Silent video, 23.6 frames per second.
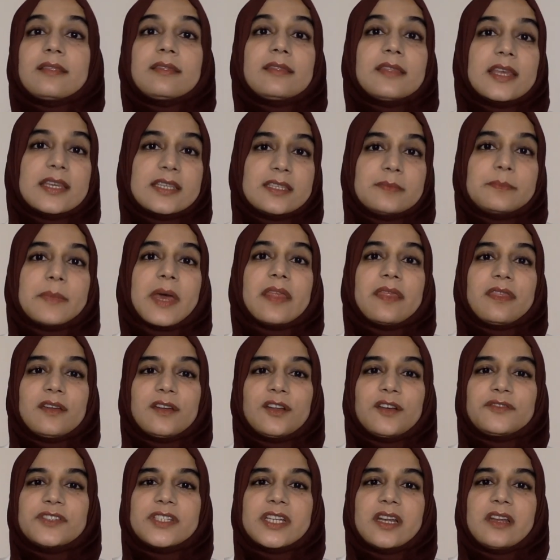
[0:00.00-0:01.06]
This method
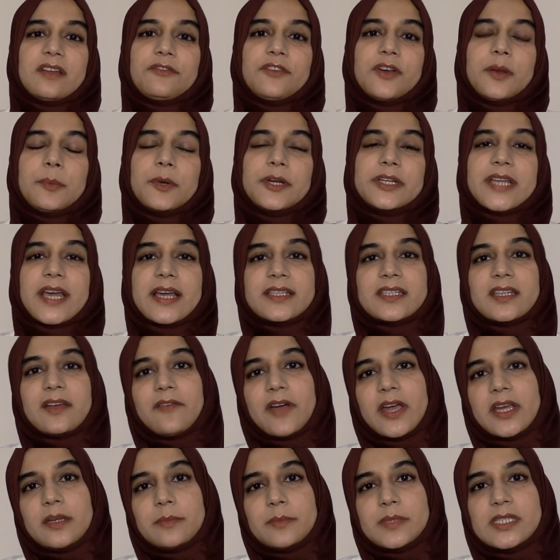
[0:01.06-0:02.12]
of delivery protects the
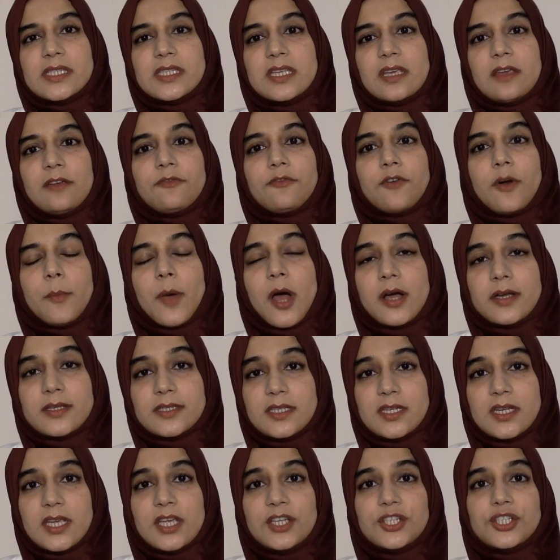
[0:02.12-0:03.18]
vitamin C from
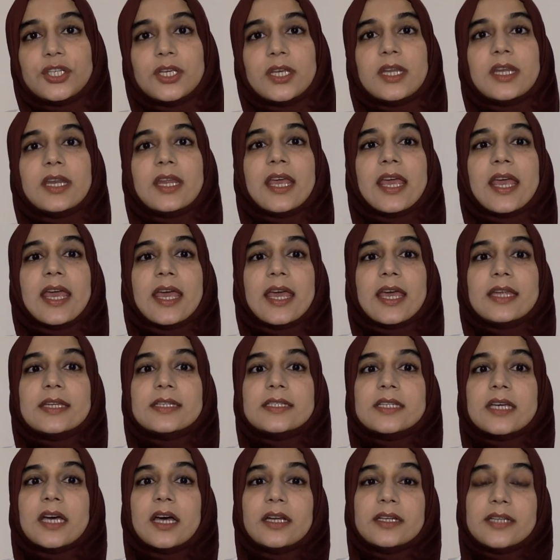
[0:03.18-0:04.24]
oxidation
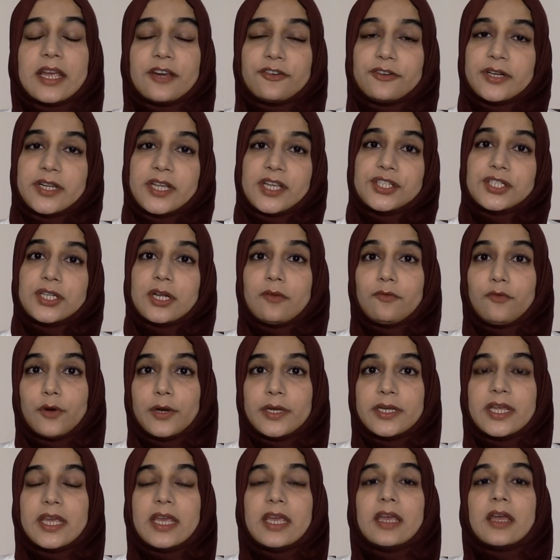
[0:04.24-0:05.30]
and degradation,
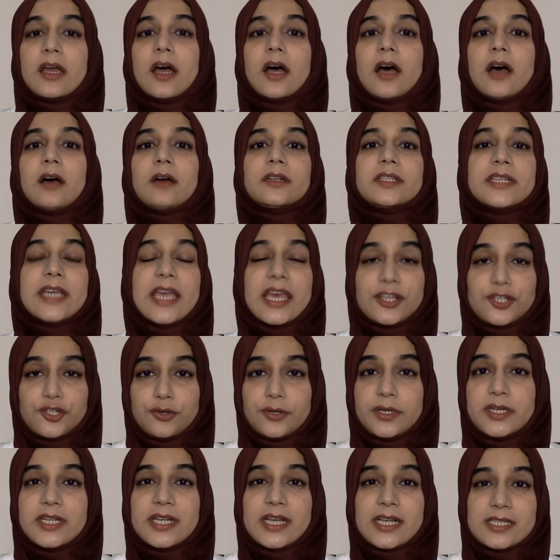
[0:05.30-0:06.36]
avoiding
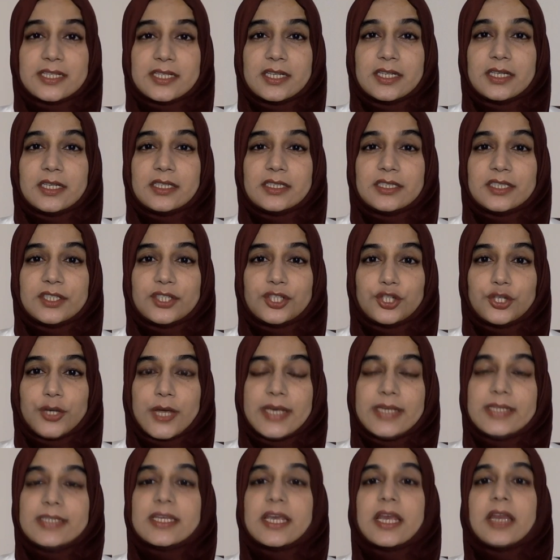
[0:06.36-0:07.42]
gastrointestinal distress,